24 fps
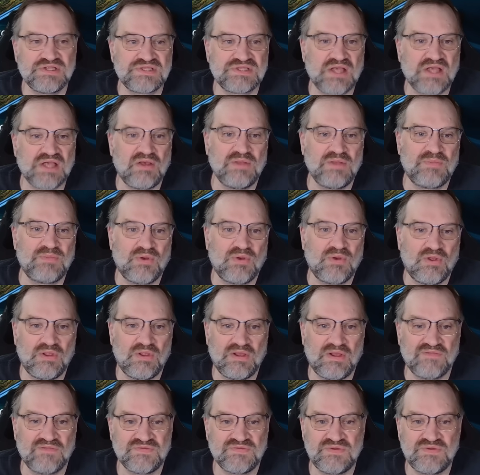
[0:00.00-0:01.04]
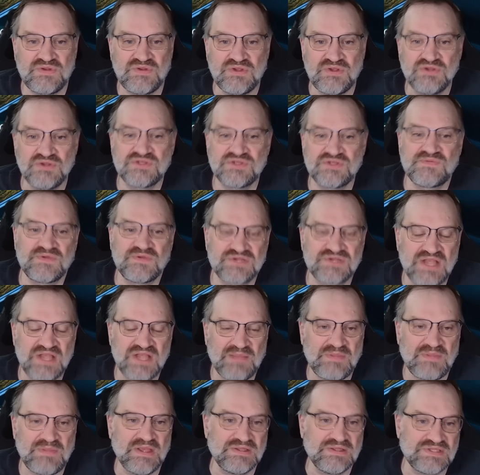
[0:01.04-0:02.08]
solid pull of useful
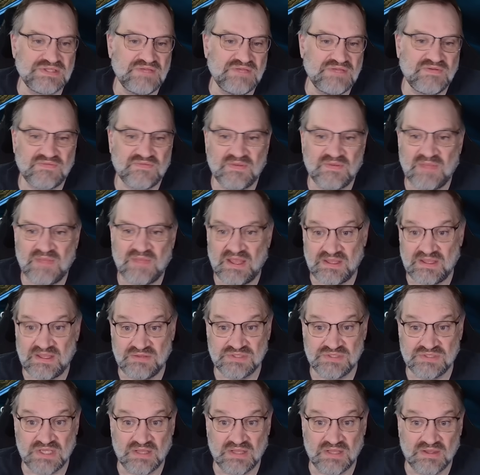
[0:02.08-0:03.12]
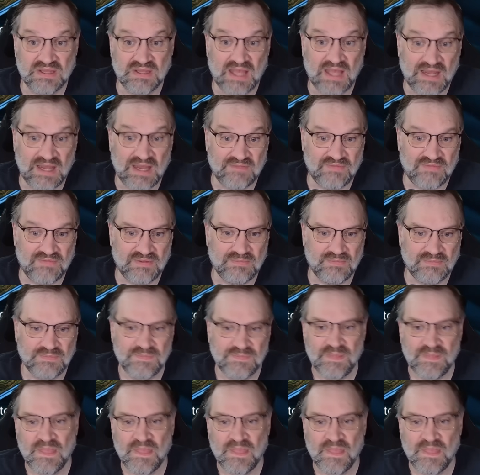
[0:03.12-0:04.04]
champions, even if I'm not using a lot of them.